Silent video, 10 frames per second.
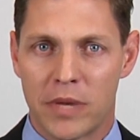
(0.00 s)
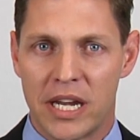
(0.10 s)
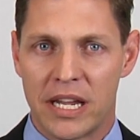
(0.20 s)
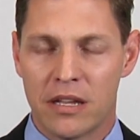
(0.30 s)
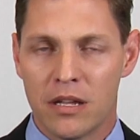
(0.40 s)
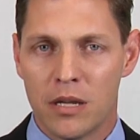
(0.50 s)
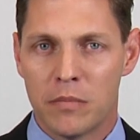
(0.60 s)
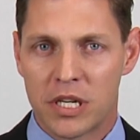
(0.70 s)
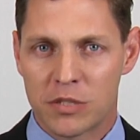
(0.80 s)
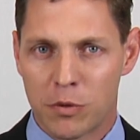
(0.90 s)
meeting
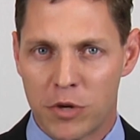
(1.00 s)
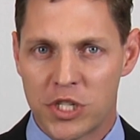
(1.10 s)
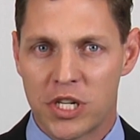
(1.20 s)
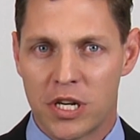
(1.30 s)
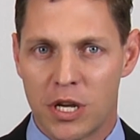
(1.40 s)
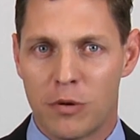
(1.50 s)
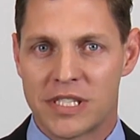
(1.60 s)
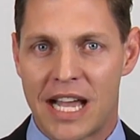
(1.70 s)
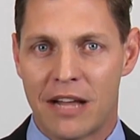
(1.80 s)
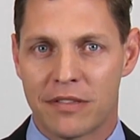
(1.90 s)
because we want you to know what's
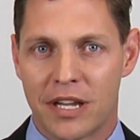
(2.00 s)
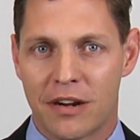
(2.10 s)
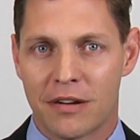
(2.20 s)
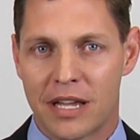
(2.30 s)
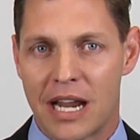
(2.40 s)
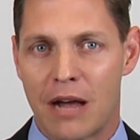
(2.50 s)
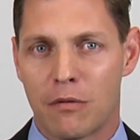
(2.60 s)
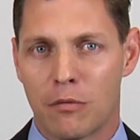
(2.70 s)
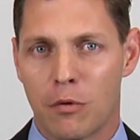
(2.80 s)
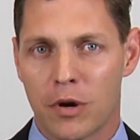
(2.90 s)
out there and how
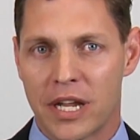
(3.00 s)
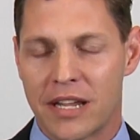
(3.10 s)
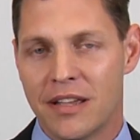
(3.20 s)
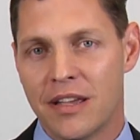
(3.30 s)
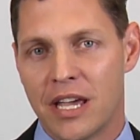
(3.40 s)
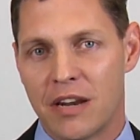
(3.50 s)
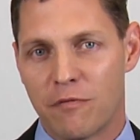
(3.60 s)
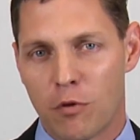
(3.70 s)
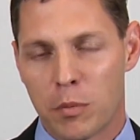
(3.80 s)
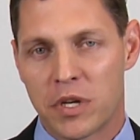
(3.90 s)
rewarding and
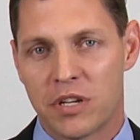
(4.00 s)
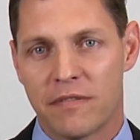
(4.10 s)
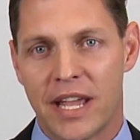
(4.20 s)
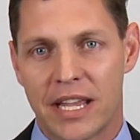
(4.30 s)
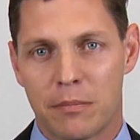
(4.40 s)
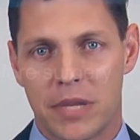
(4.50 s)
informative they can